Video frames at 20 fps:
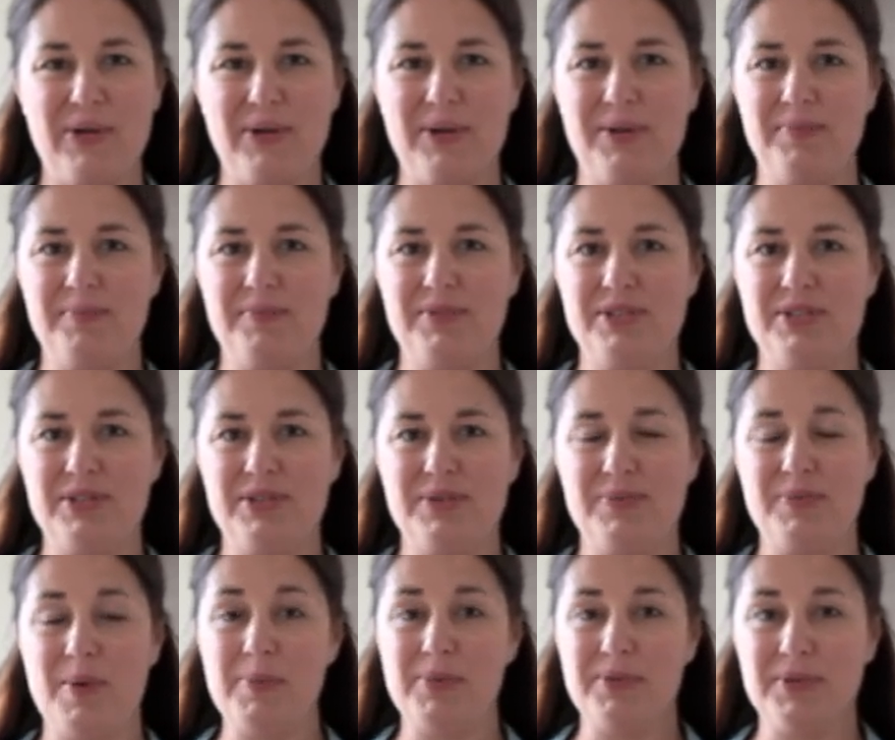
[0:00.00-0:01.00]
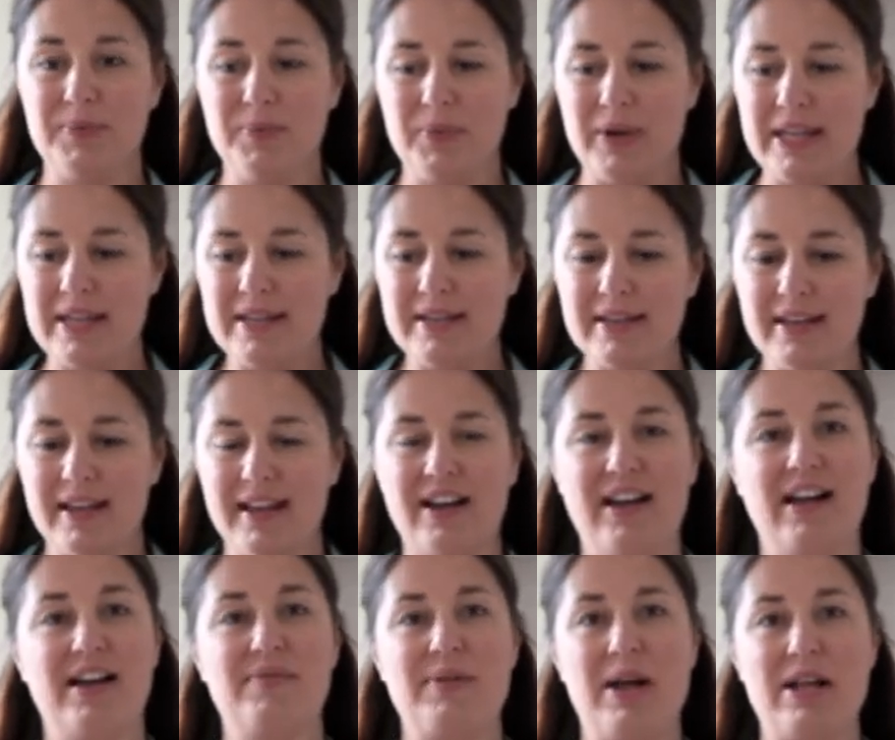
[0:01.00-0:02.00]
welcome to Wimbledon Week um,
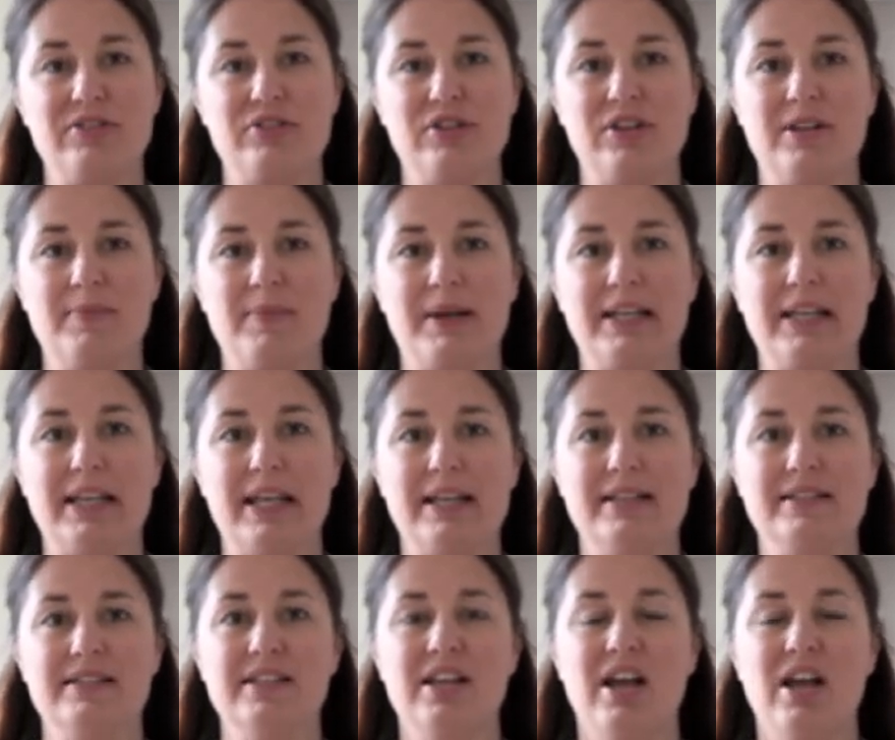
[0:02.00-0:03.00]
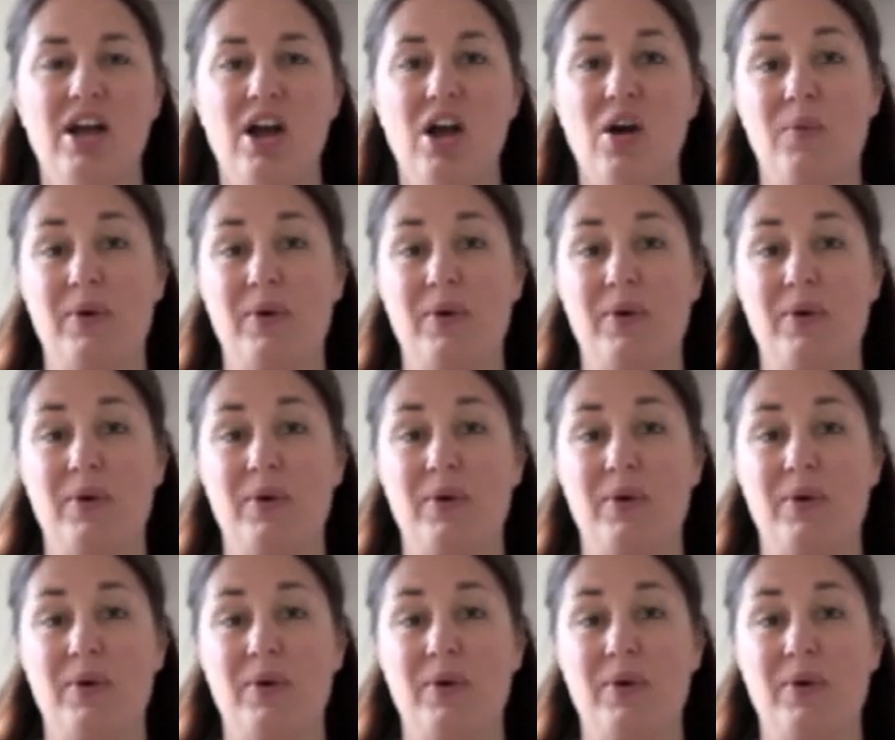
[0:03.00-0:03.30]
at Truly Madly Kids.